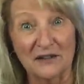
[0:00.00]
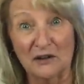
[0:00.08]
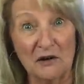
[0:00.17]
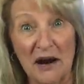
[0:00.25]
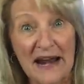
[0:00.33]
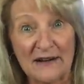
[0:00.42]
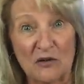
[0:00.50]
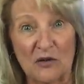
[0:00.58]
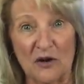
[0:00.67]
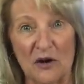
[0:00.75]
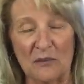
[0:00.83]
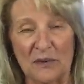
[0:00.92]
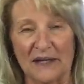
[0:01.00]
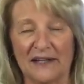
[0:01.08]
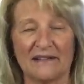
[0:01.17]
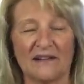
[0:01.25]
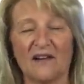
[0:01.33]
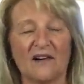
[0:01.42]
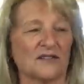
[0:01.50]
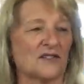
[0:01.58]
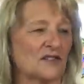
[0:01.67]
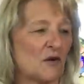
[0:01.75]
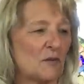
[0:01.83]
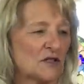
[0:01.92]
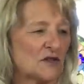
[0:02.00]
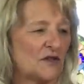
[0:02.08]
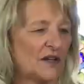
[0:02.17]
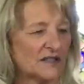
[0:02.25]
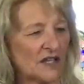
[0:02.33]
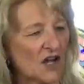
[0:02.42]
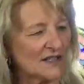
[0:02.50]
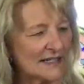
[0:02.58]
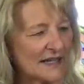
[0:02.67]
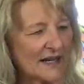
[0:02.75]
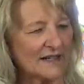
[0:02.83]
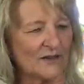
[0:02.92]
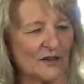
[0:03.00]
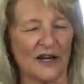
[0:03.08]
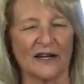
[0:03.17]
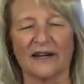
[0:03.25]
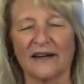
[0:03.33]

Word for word: Great therapy. Oh, it's so much fun tossing anything.